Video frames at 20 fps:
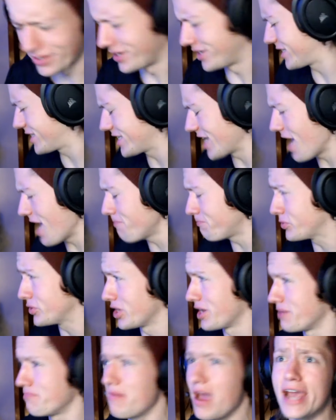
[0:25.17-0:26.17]
the
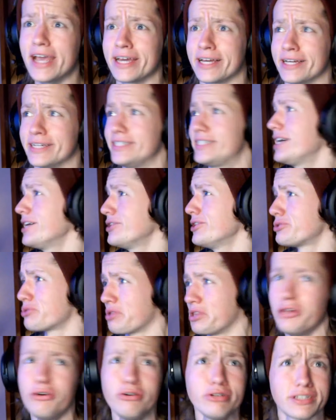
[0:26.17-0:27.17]
deception, making deals
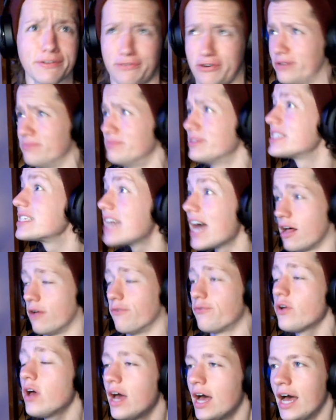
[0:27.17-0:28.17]
with Lucifer
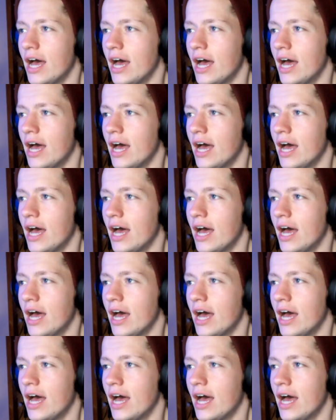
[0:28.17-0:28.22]
himself.